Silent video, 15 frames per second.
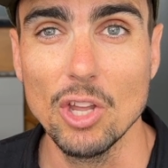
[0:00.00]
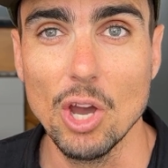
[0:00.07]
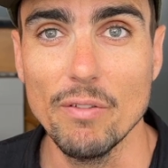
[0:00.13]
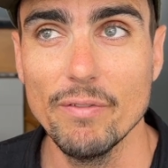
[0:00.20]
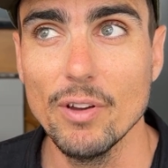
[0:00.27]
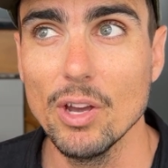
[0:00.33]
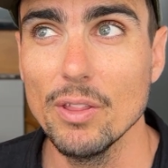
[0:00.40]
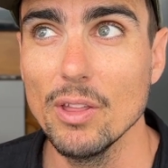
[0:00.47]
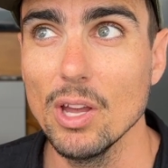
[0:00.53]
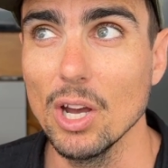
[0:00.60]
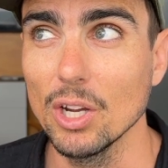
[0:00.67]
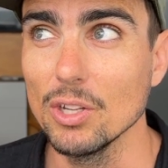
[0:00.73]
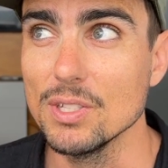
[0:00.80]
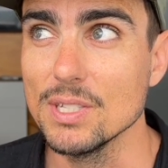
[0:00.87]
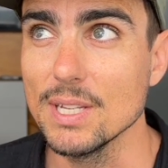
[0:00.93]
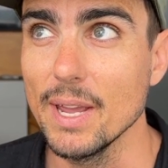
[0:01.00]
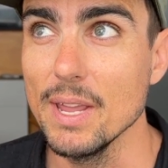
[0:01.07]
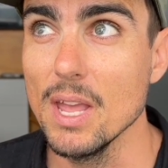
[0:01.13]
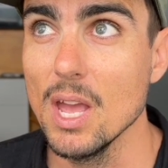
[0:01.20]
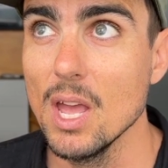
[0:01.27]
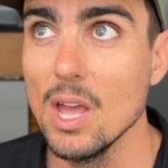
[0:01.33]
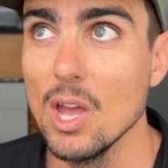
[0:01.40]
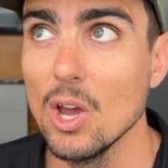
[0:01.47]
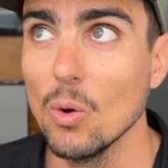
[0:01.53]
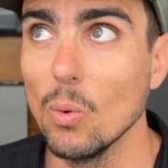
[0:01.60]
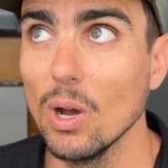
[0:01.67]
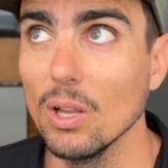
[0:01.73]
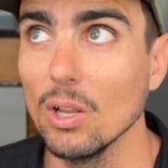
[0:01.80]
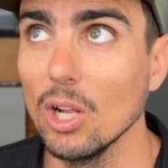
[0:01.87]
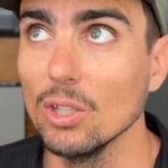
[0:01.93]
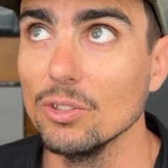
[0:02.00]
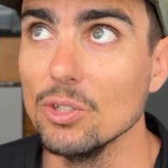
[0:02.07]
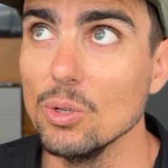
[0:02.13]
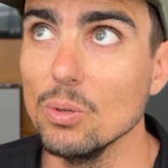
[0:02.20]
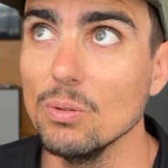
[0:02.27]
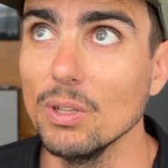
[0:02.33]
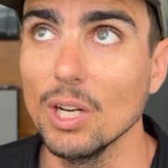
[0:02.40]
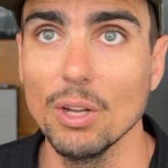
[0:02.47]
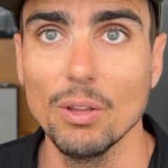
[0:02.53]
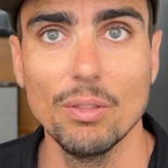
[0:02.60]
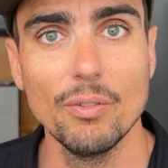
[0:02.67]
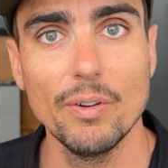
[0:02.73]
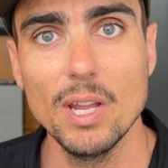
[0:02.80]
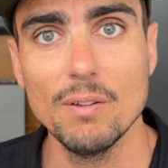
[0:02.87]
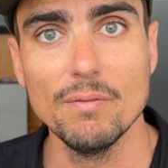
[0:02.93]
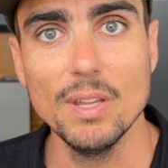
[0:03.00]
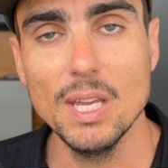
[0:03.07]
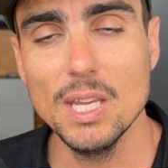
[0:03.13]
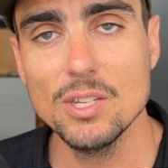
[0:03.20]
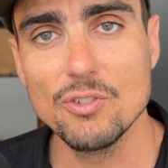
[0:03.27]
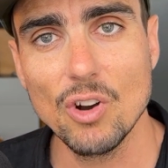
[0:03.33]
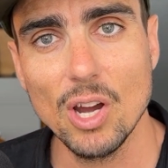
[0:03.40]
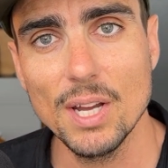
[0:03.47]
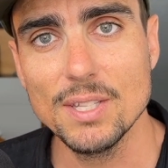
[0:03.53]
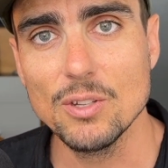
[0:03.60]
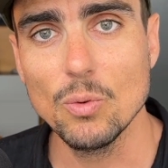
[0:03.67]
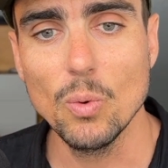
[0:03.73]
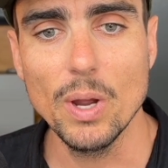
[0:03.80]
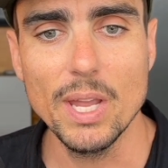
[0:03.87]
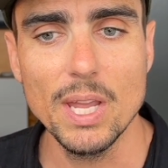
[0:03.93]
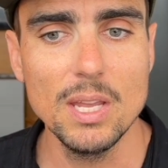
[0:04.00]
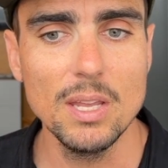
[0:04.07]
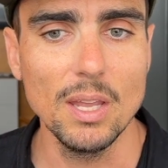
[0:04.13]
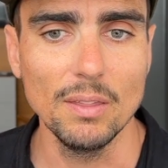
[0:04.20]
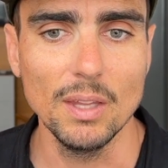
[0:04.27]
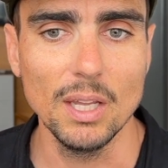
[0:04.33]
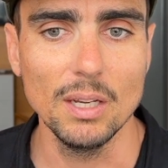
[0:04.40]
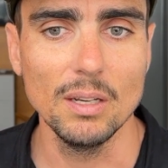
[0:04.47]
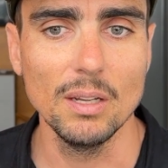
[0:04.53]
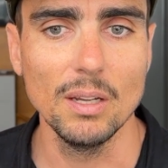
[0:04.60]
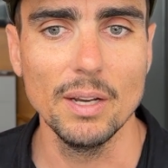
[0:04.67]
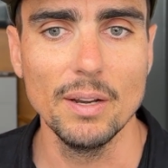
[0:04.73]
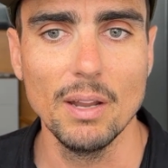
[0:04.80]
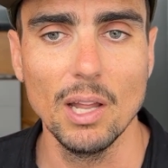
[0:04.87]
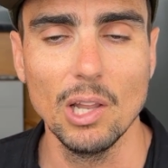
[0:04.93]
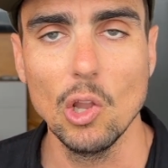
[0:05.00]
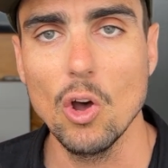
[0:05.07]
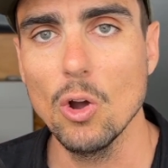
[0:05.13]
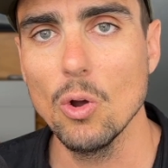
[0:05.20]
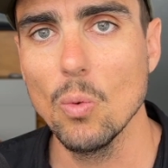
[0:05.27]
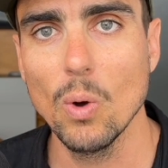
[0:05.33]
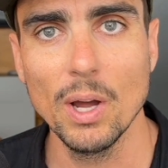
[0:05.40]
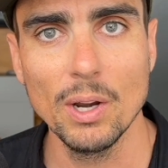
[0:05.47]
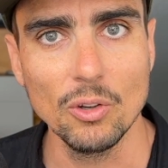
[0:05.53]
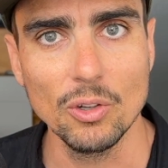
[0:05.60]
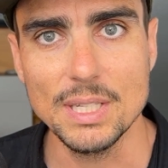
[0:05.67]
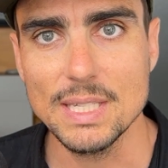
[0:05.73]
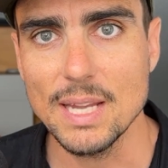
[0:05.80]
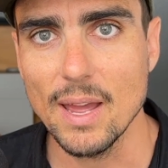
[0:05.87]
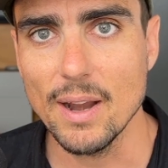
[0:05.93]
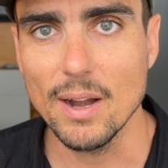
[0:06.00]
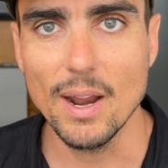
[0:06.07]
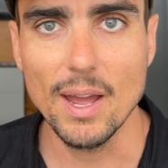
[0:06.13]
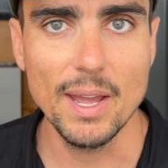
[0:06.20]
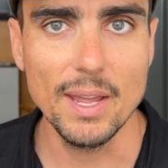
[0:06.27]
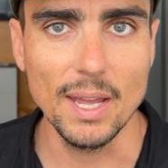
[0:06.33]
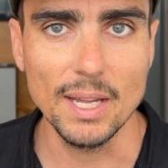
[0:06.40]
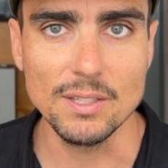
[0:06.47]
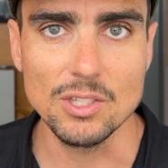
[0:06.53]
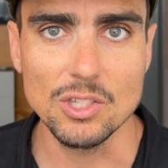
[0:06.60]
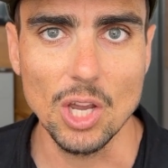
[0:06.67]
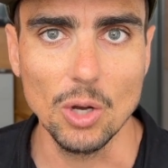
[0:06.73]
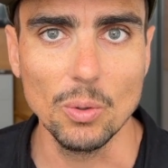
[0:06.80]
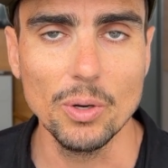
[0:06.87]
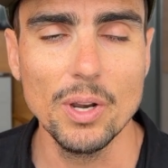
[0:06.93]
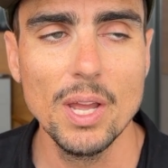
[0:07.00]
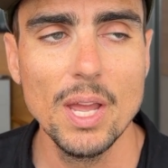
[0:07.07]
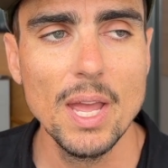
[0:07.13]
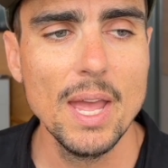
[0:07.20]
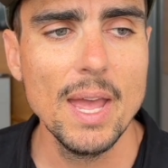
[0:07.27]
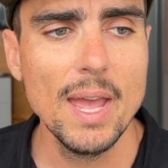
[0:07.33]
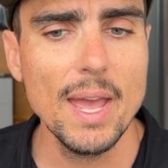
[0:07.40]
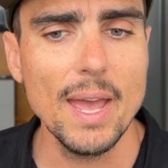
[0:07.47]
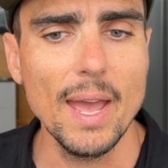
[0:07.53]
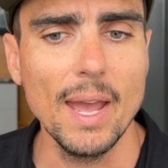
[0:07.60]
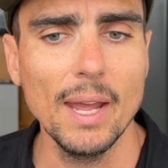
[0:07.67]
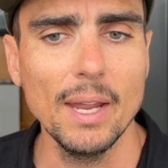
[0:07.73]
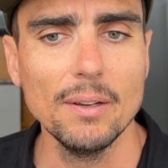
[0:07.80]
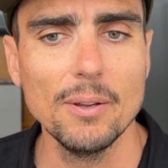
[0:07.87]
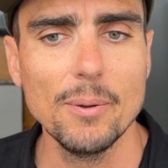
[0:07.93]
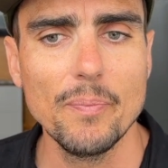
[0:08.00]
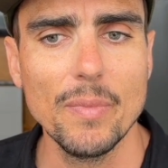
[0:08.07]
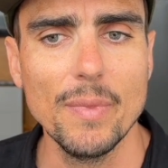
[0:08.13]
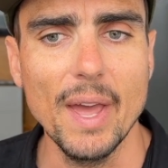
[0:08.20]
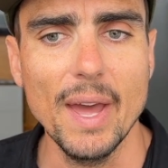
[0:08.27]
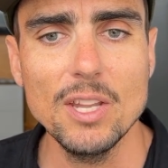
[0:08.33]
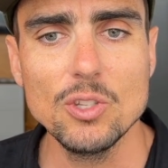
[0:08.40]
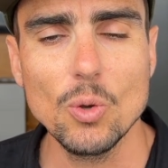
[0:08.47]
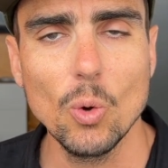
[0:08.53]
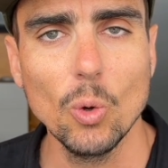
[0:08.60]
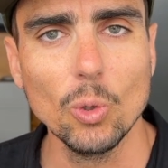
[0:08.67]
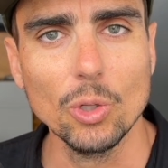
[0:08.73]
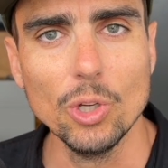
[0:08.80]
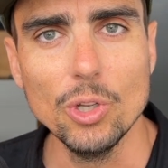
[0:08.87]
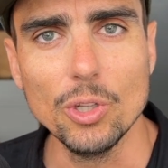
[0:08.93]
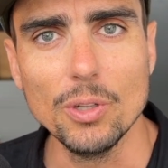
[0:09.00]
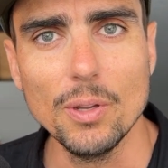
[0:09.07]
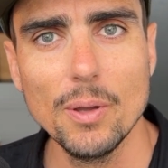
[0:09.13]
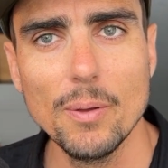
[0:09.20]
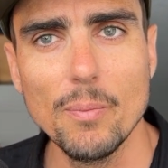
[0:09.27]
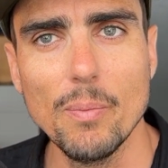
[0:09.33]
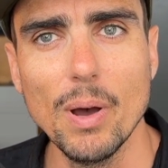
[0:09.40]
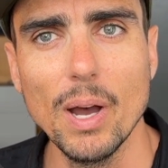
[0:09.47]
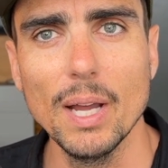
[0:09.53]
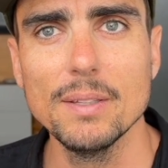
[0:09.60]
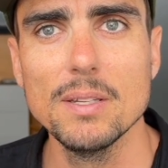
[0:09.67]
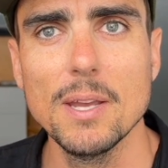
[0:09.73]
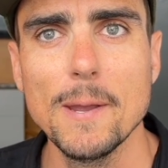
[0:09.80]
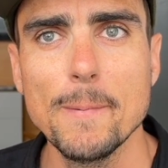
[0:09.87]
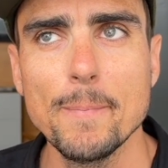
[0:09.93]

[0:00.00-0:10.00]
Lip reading: go further. I could say, well, I'll do, 3 of these rides a week, and then a long one on a Saturday, and so on. And that is all good, but